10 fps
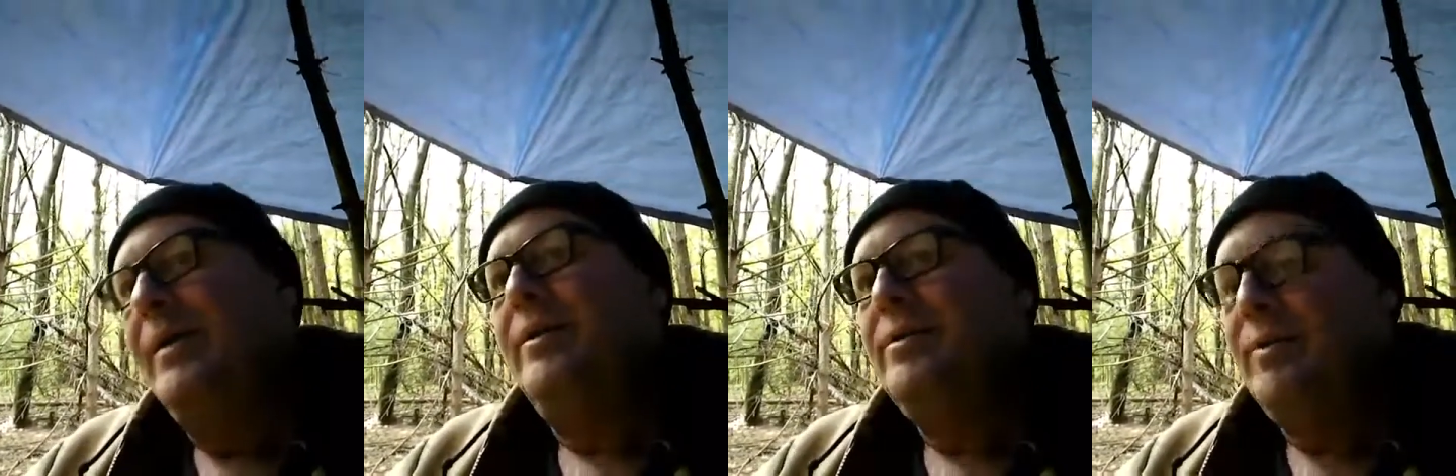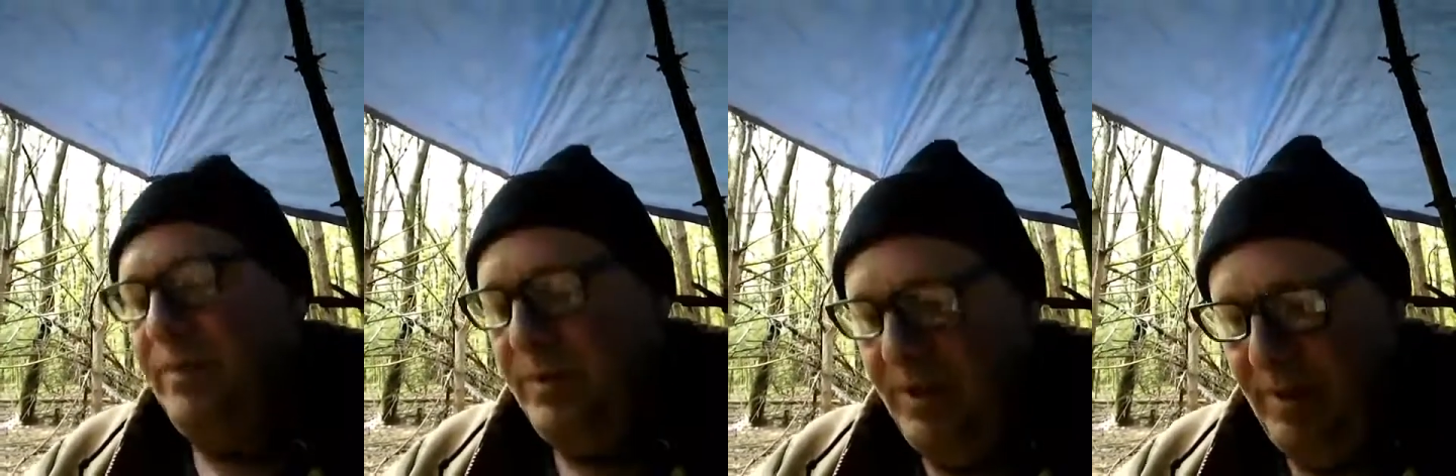here's a
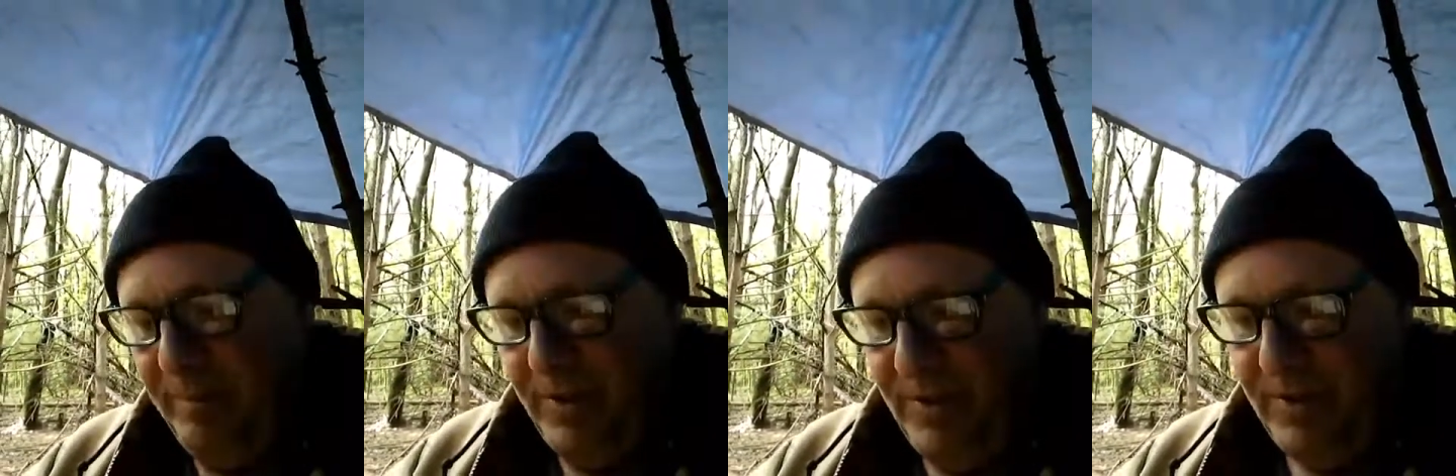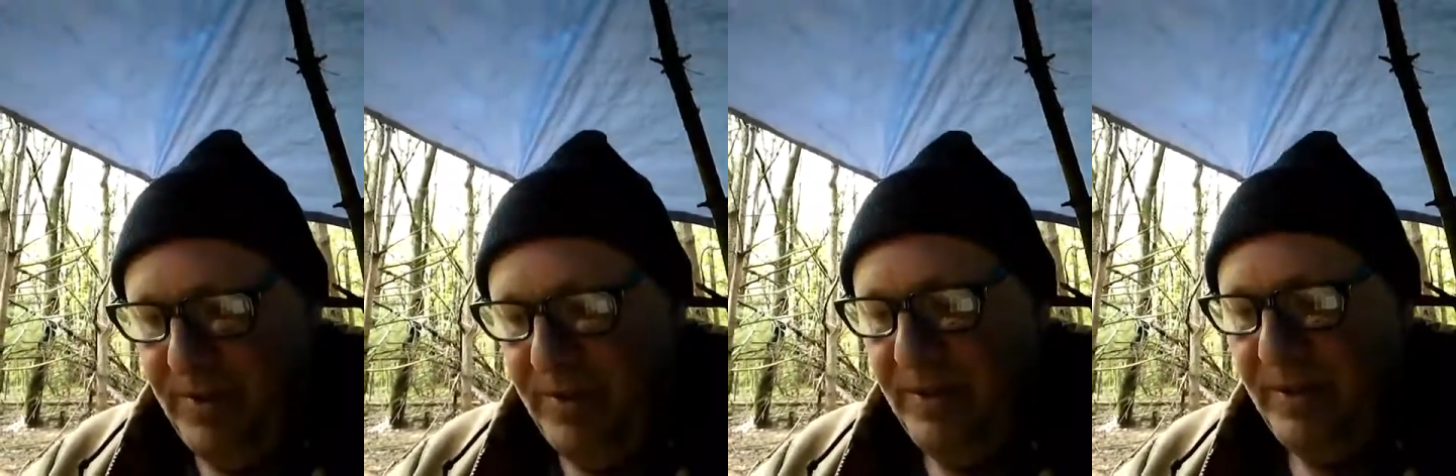few tips
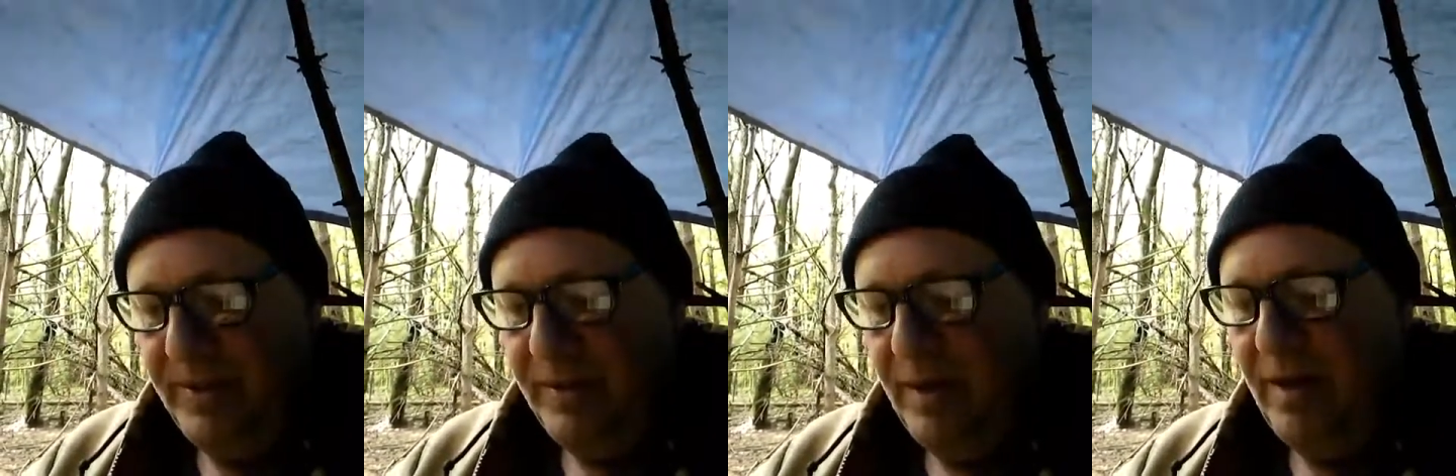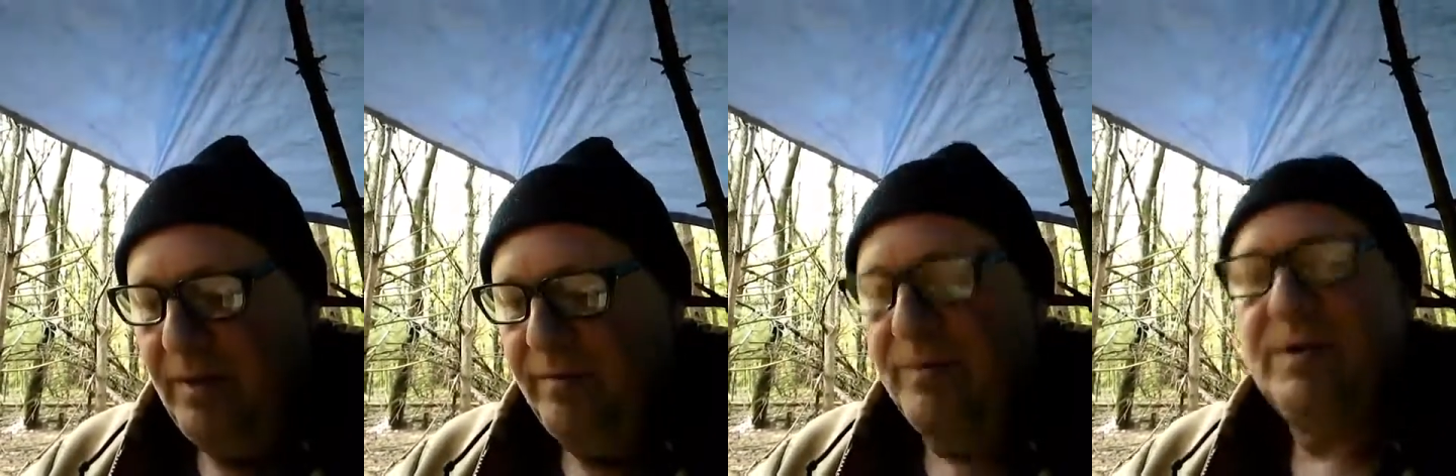here.
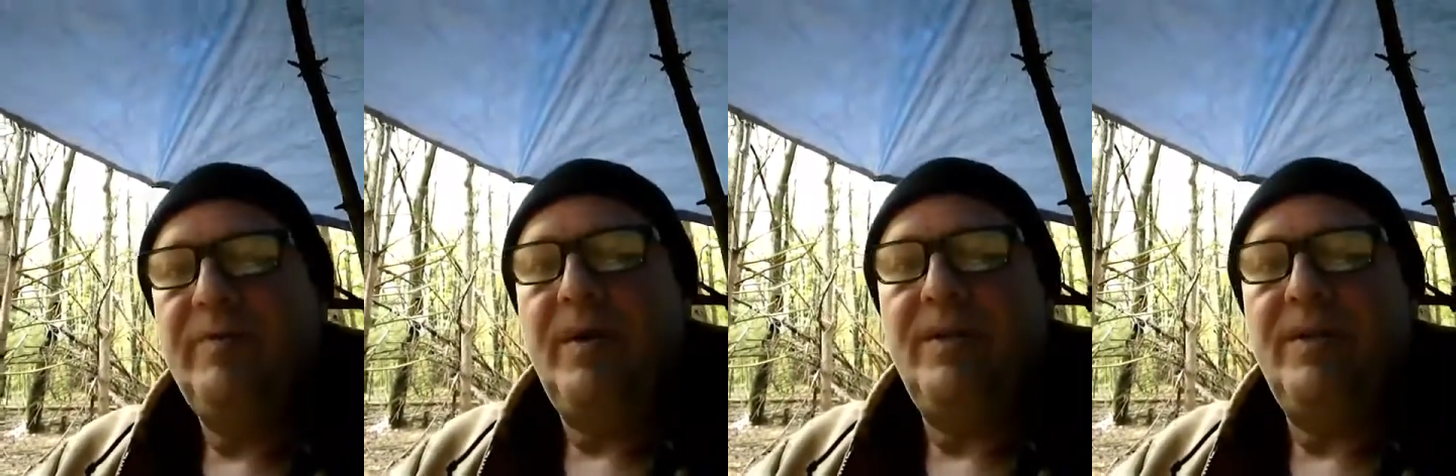First of all, the